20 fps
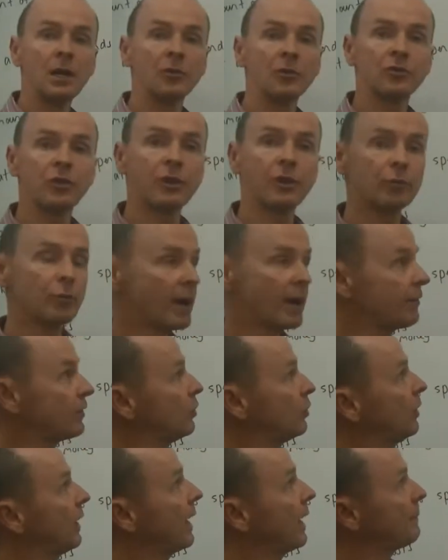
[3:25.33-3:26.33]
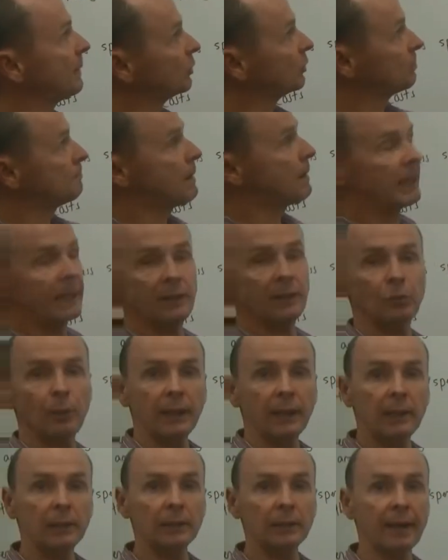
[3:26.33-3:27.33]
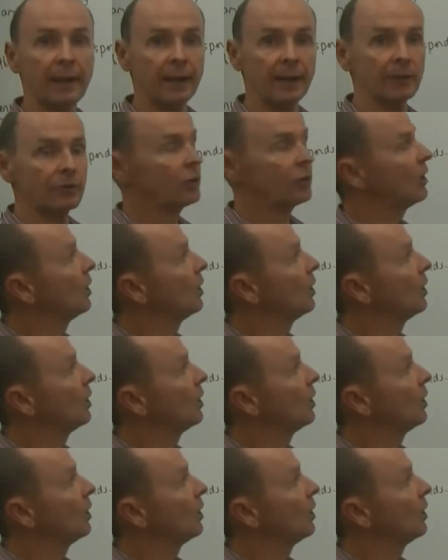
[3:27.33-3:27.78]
So the revenue, how much money do we collect?